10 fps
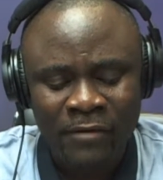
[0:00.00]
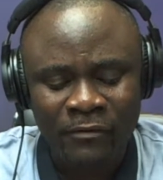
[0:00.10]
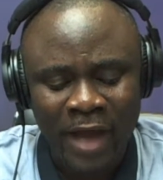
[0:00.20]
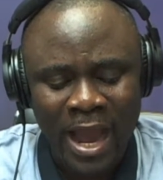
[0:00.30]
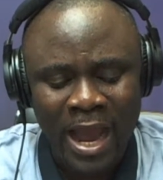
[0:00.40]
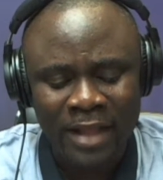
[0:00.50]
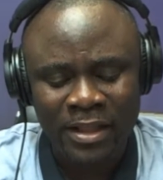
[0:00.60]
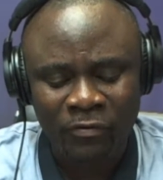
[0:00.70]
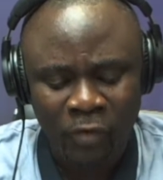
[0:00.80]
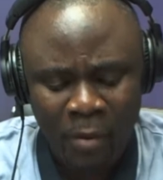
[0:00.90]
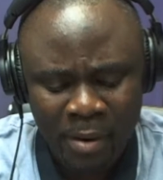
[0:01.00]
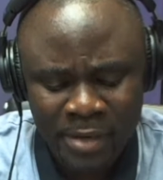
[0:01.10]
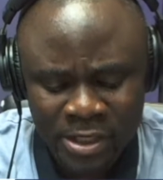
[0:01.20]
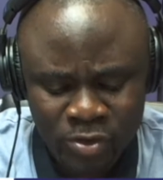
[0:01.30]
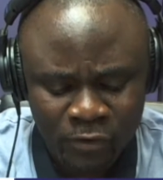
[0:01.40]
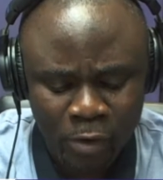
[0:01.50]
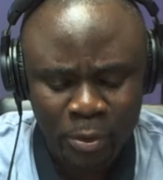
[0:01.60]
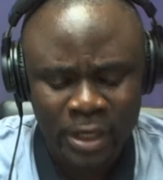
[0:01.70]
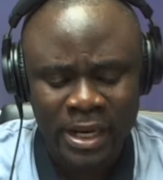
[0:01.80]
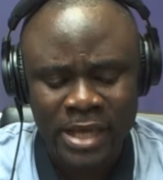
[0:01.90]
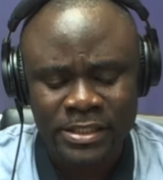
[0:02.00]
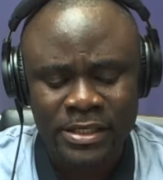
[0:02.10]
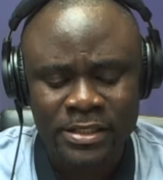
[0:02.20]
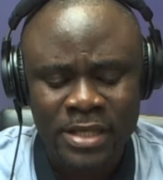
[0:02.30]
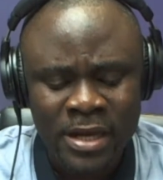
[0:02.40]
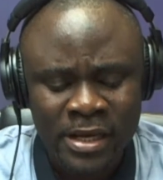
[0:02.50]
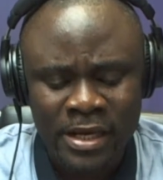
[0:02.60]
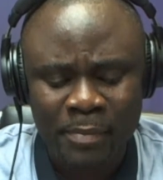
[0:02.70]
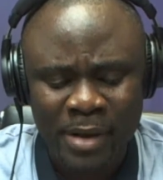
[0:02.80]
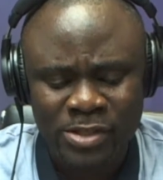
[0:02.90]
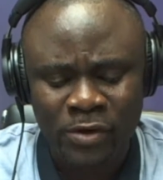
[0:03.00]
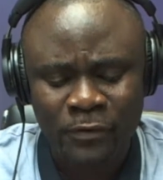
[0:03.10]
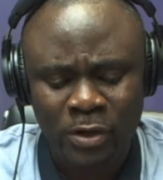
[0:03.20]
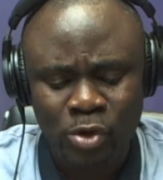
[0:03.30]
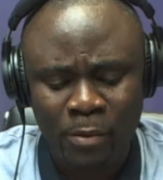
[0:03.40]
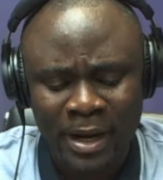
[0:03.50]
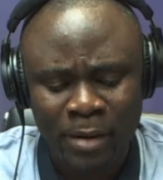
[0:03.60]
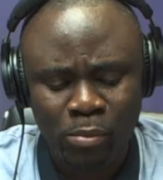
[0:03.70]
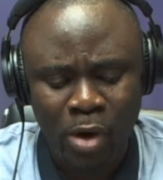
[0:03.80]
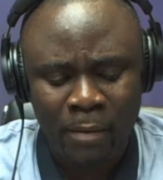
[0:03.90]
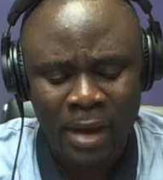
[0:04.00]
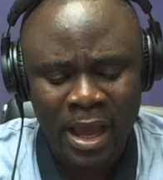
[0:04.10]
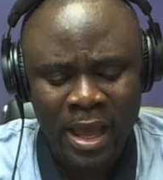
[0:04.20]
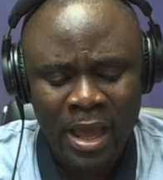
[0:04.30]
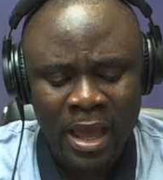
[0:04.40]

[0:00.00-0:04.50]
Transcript: via the former Minister of Communications in the person of Dr. Omane Buama,